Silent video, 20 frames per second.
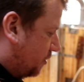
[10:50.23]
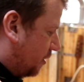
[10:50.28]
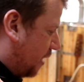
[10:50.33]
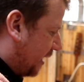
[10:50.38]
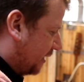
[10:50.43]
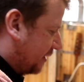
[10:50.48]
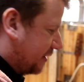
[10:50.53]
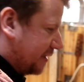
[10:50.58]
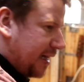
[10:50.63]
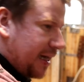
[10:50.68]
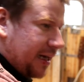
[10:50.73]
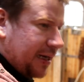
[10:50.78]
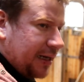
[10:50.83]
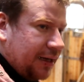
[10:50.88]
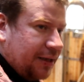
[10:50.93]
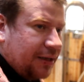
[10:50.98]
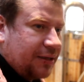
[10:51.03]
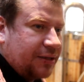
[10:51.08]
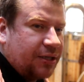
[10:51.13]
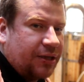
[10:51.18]

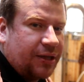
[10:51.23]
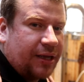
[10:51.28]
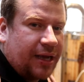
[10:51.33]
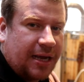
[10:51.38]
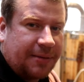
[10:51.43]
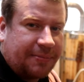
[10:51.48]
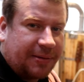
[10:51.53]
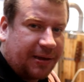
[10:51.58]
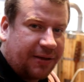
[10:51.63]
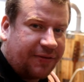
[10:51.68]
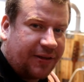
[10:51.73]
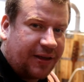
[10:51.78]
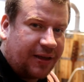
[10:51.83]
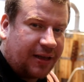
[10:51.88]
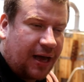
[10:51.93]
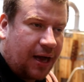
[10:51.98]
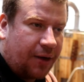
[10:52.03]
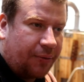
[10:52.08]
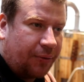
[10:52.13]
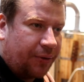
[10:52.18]
exactly to the ABV
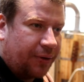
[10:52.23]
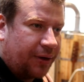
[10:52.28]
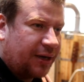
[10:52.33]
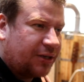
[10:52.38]
that I want.